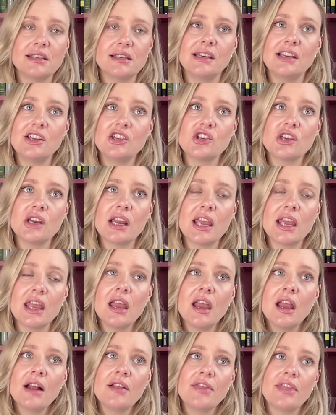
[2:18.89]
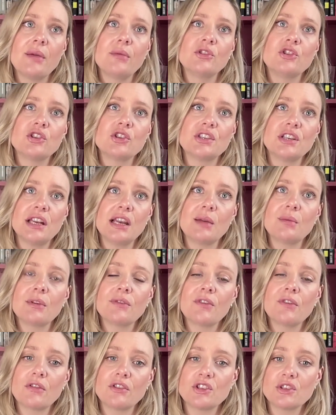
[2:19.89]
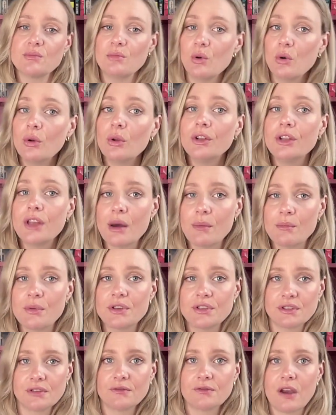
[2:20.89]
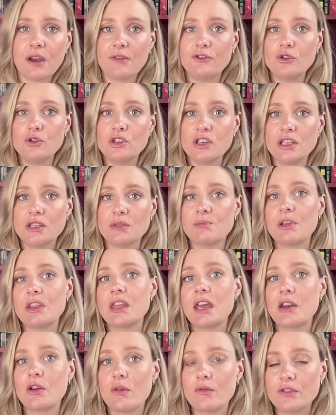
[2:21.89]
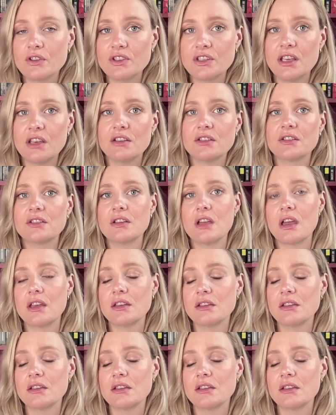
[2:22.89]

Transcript: Initially, they were just dealing with very small numbers of refugees, but then obviously as